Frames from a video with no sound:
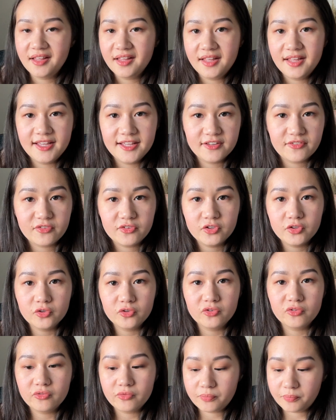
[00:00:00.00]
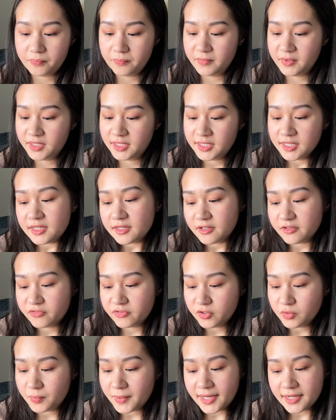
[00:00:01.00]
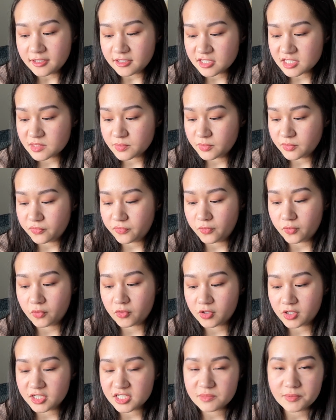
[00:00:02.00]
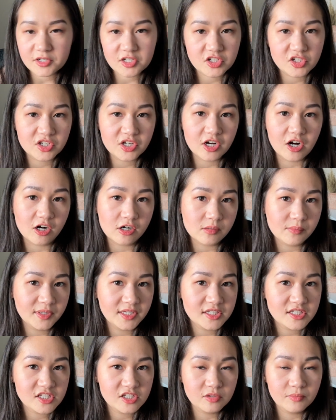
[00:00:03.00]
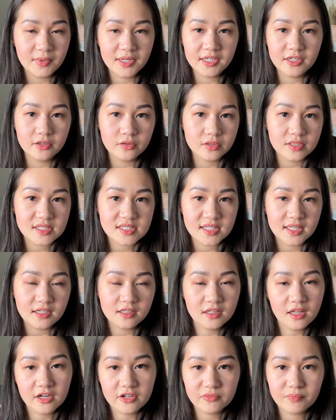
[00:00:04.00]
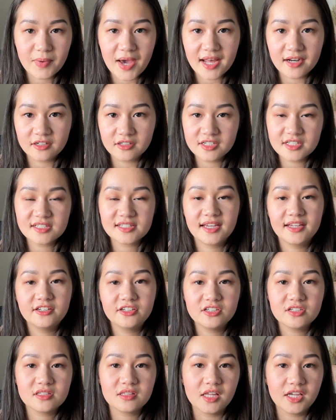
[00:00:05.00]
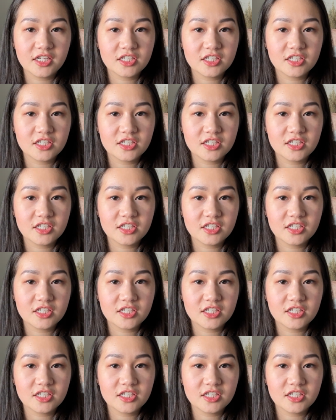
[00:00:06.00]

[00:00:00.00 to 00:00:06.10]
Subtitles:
If you've knit a few patterns before, especially garments, you may notice that a lot of pattern designers like